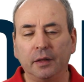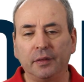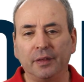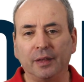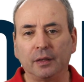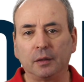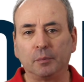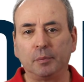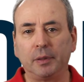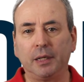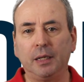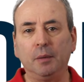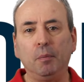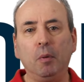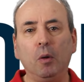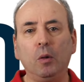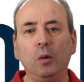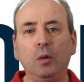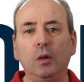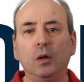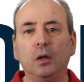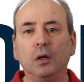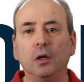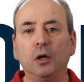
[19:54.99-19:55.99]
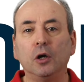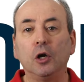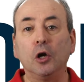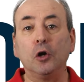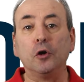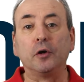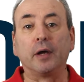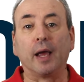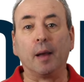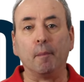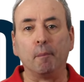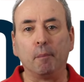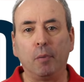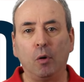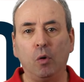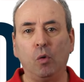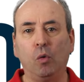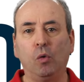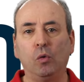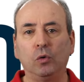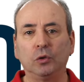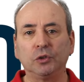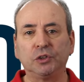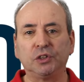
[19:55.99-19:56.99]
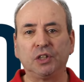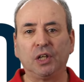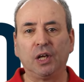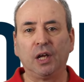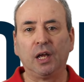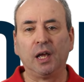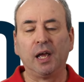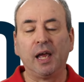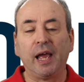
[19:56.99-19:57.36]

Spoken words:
They're the people you can pause